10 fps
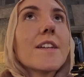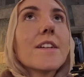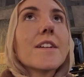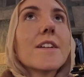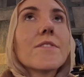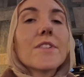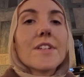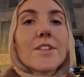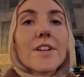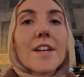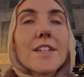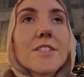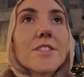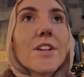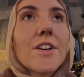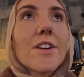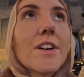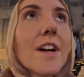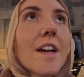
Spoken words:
here are really not nice at all.